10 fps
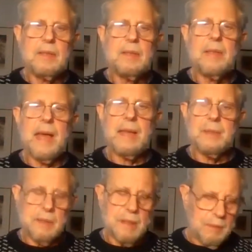
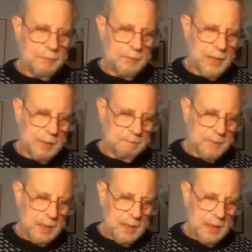sense of,
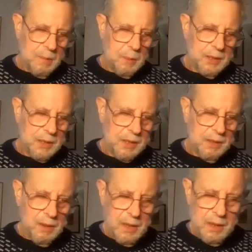
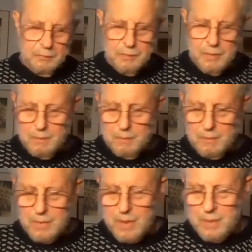particularly
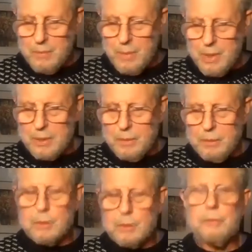from my
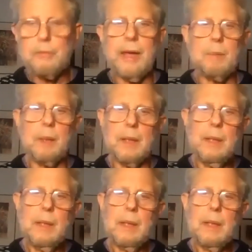mother's
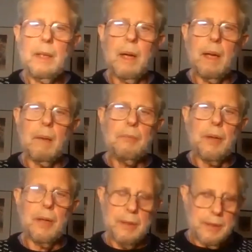family,
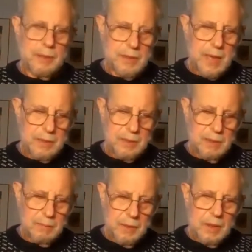of the
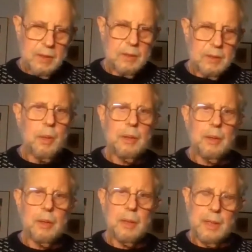sense of
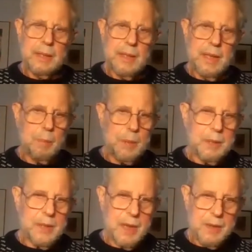doing
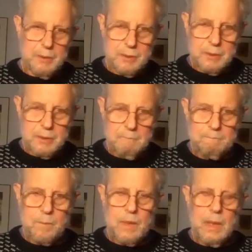good and helping
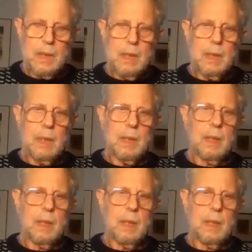others.